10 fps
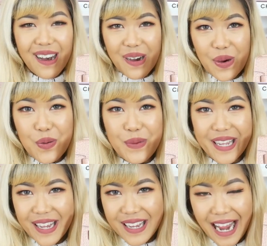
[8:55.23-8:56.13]
Oh
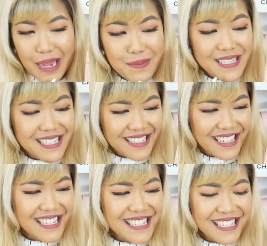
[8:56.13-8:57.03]
my god, I am
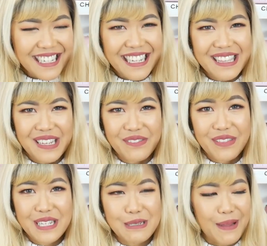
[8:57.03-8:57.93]
seriously in love with
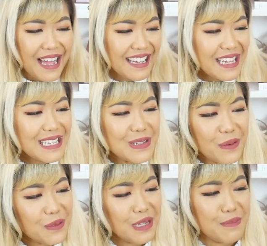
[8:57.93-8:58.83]
this bag. It
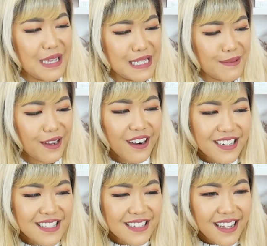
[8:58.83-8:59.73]
totally makes my
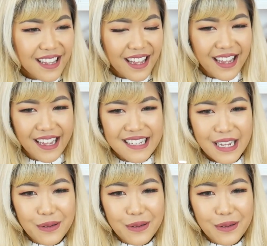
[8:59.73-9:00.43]
heart sing, and I